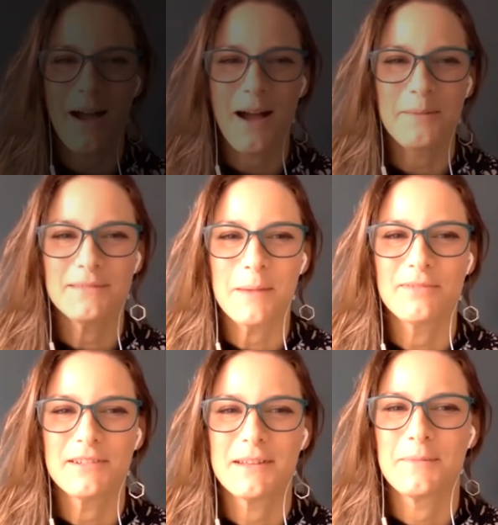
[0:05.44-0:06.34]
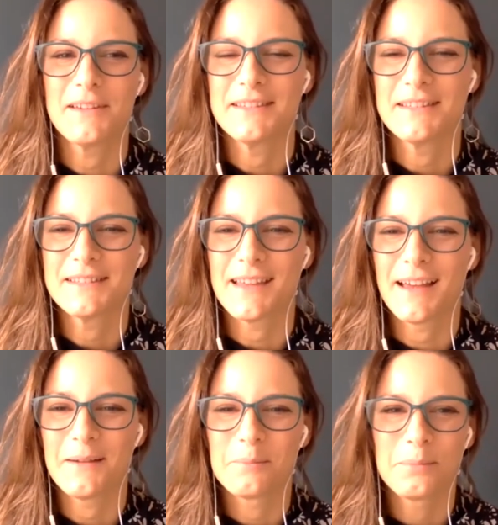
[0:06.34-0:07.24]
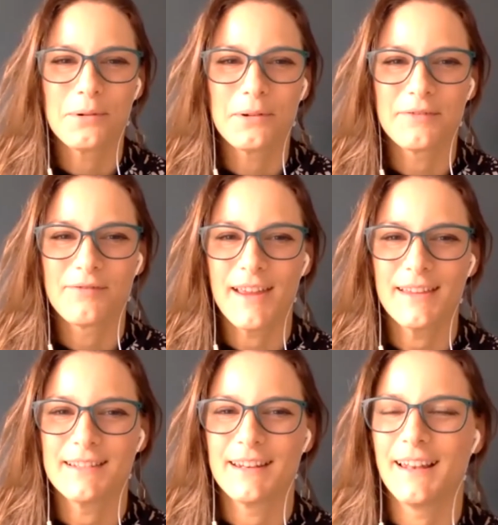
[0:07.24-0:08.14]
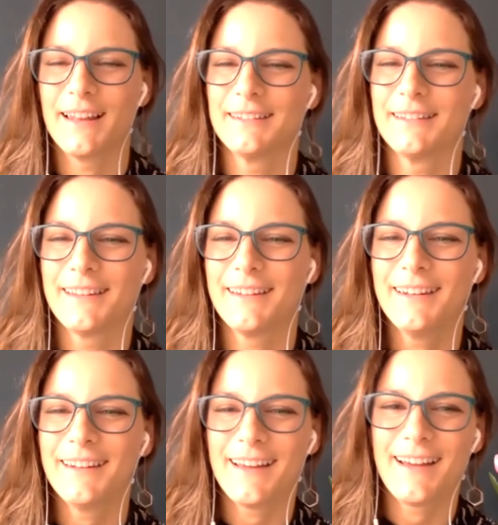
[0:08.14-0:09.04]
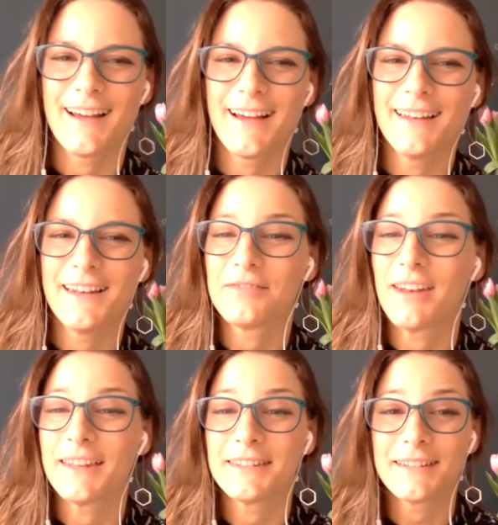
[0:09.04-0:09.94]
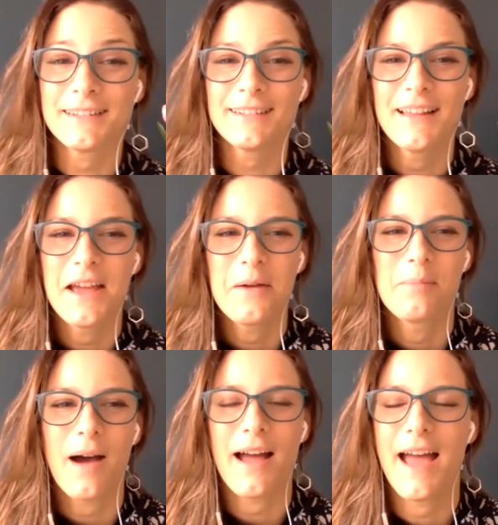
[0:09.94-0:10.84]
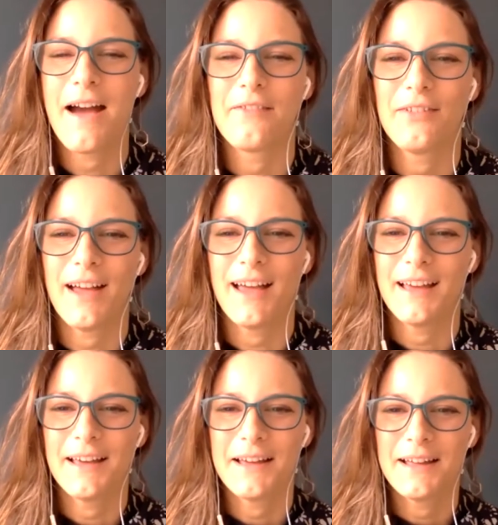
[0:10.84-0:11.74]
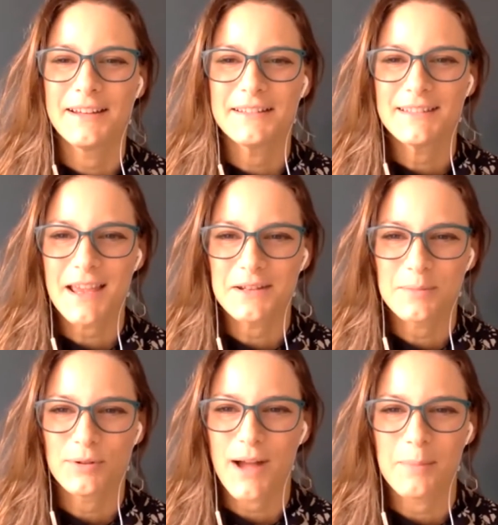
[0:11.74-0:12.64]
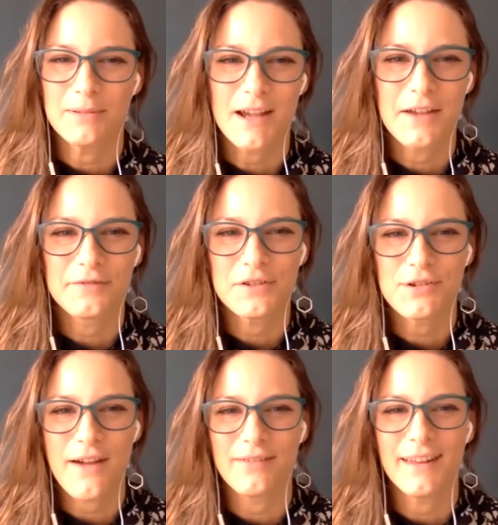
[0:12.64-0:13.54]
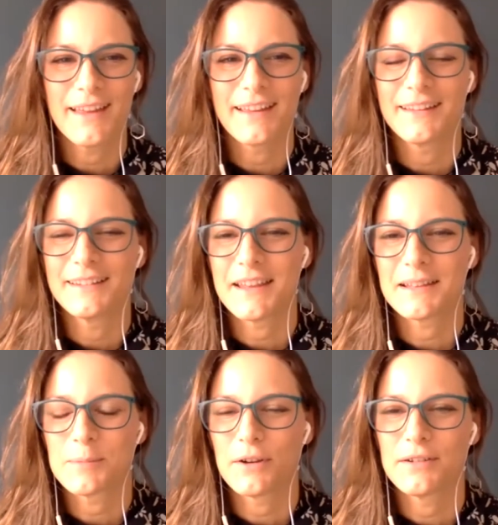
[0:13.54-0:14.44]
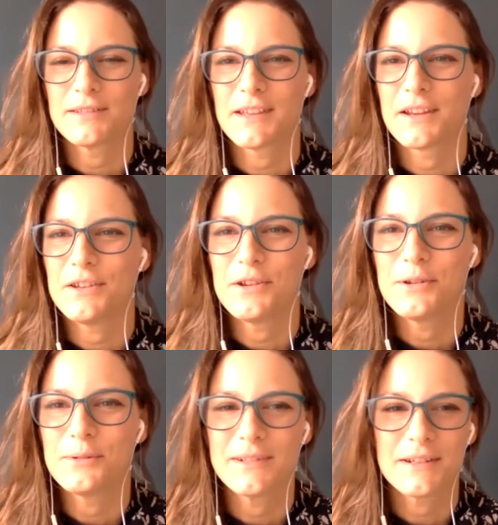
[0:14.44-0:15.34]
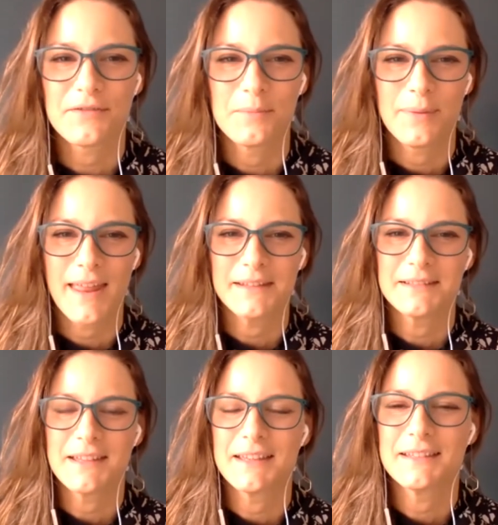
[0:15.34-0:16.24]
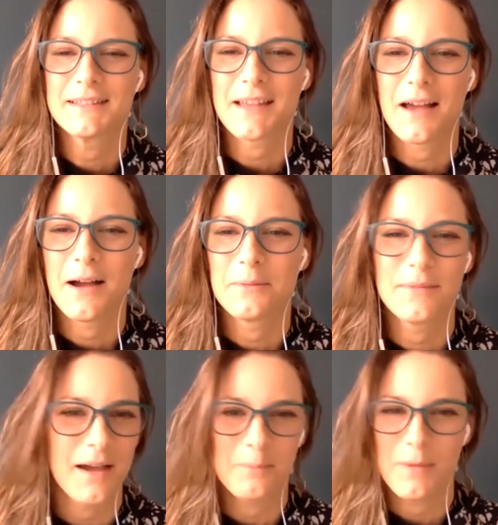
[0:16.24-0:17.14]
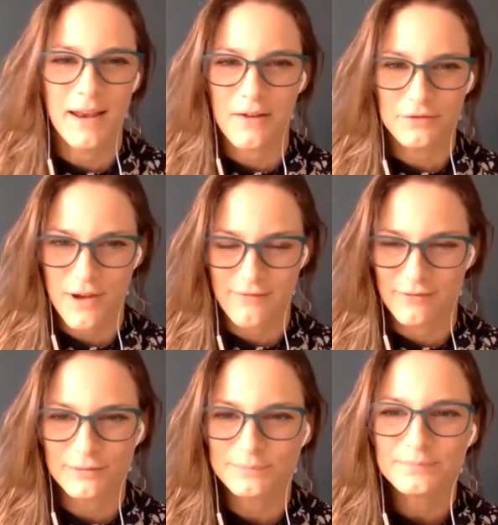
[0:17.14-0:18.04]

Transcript: I'm Deborah Simmons, born and raised in London. I love London, but I have an insatiable appetite for traveling and experiencing new and different places. Yeah, I love travel.